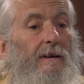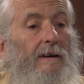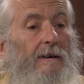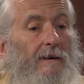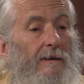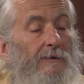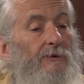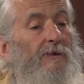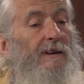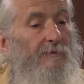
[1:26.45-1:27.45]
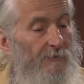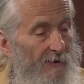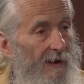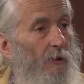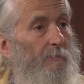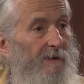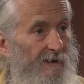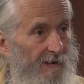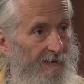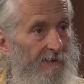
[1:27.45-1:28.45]
looking for help in
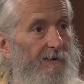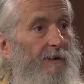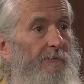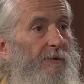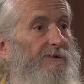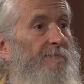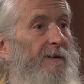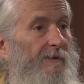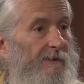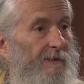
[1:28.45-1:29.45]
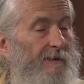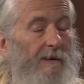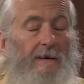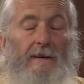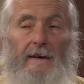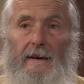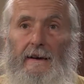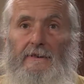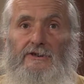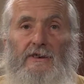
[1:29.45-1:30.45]
getting their loved ones buried.
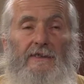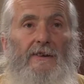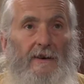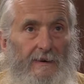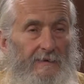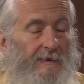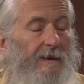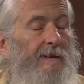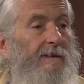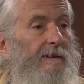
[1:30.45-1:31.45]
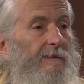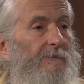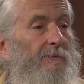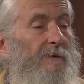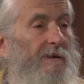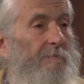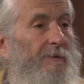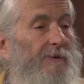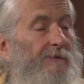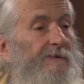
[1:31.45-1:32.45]
And she thought that
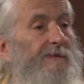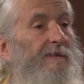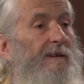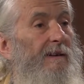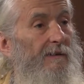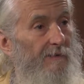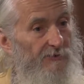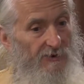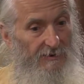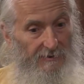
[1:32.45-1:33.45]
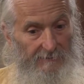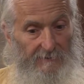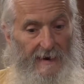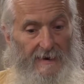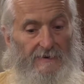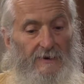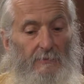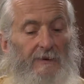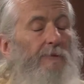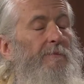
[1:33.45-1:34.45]
if she could find
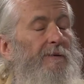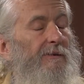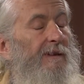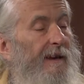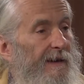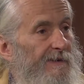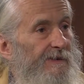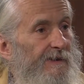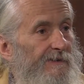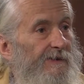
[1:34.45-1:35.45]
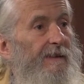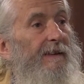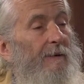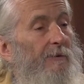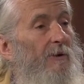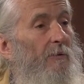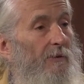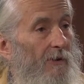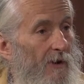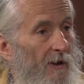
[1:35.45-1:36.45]
someone that would build caskets, then that would go a
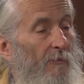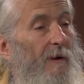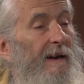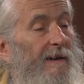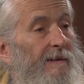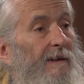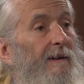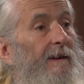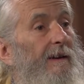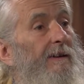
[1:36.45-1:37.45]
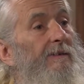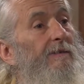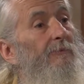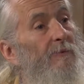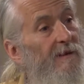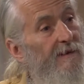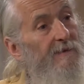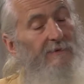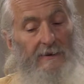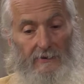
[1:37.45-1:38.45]
long way in relieving the